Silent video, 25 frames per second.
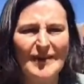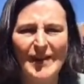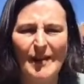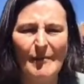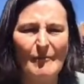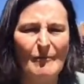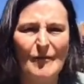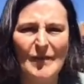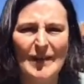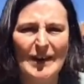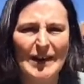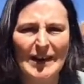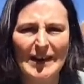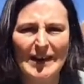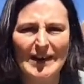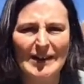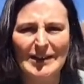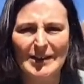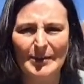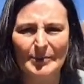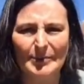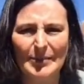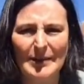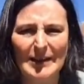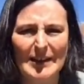I'm feeling
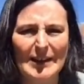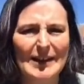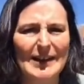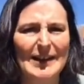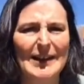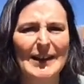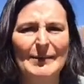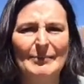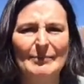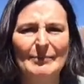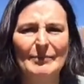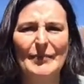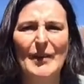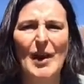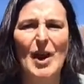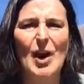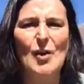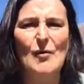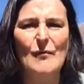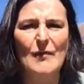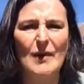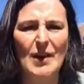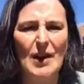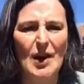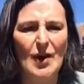completely
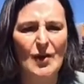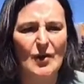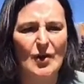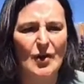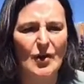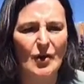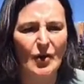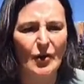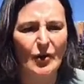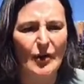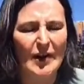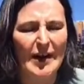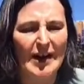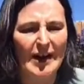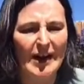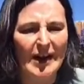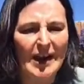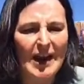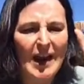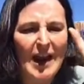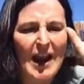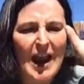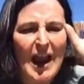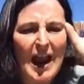overloaded already?